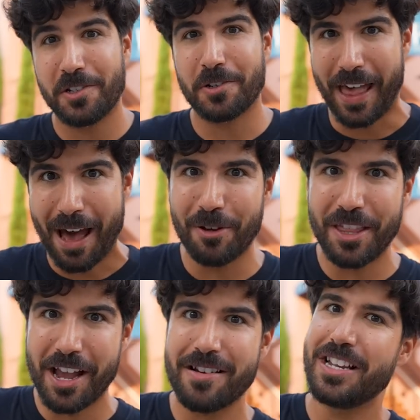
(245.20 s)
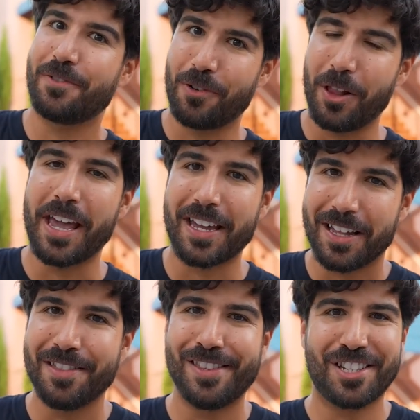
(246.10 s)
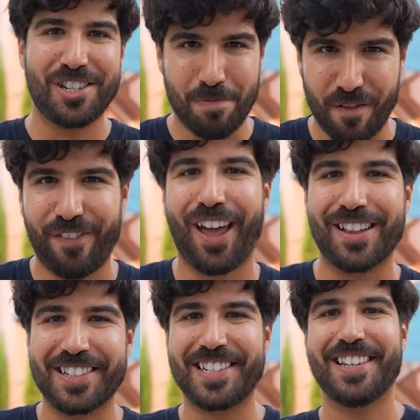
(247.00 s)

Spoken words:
So that one there is for like the super fans.